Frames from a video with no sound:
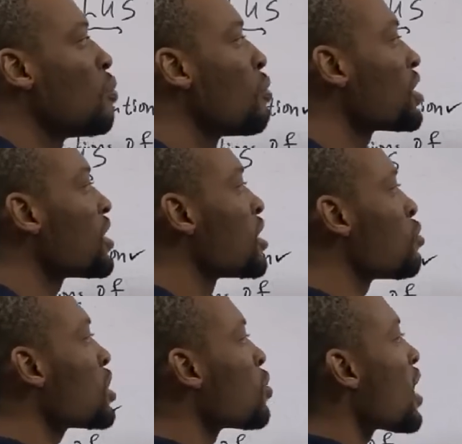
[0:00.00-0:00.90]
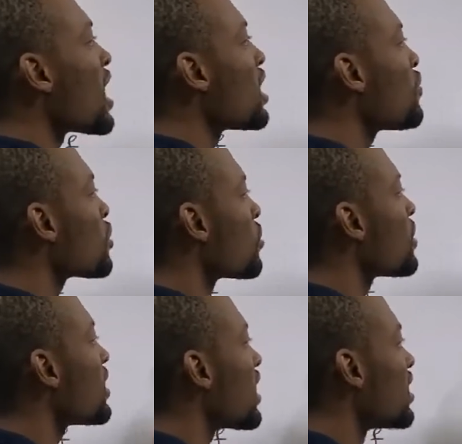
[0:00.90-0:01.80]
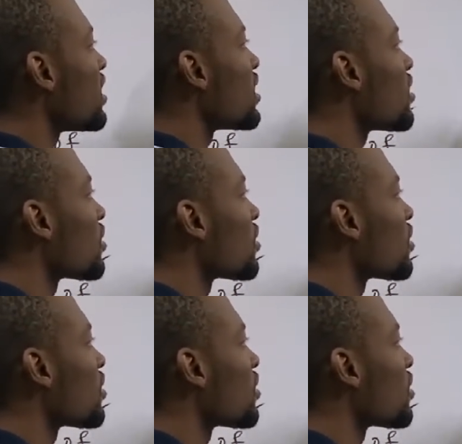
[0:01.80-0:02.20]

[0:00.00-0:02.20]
But a situation where I give you something like this,